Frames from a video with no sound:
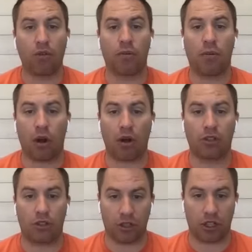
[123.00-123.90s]
from our
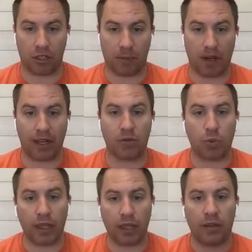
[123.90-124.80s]
church experience,
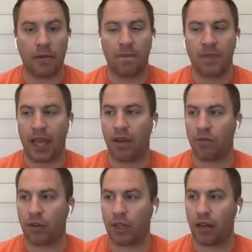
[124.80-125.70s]
we have
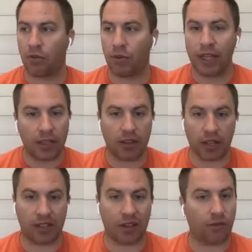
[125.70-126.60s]
kind of redone
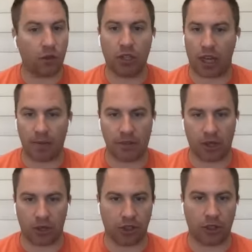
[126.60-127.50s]
this a few times in our
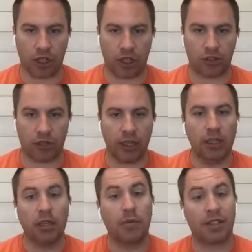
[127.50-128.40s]
church history.
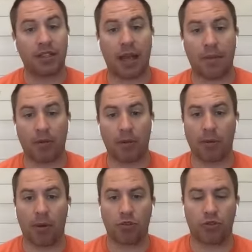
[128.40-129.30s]
But the time I remember
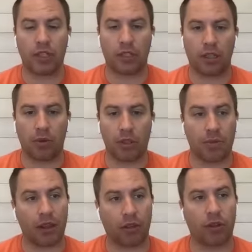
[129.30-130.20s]
most recently was
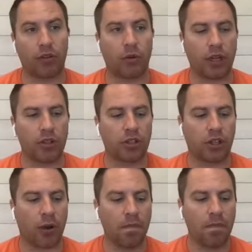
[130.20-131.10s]
about three or four years ago.
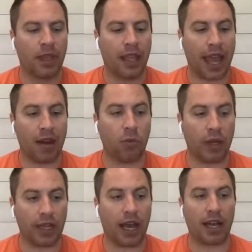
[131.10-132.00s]
And we
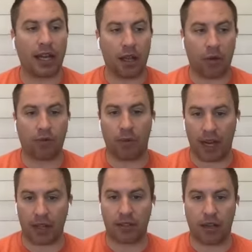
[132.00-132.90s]
got help from an
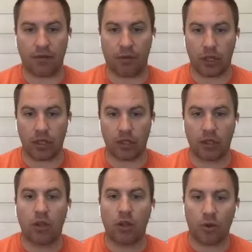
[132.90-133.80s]
outside voice
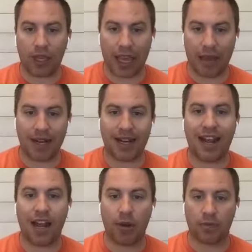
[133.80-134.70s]
who came in and
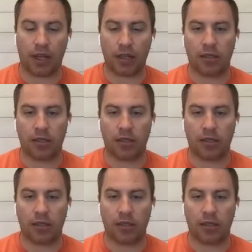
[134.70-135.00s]
helped us